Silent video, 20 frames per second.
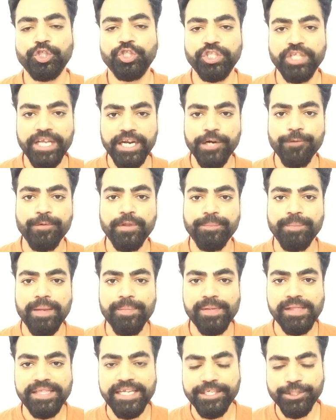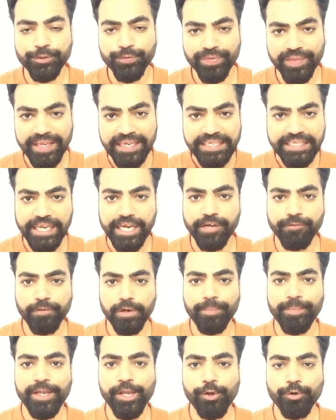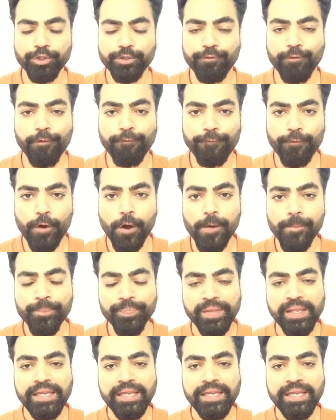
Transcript: Share it with people that you think it will be useful for.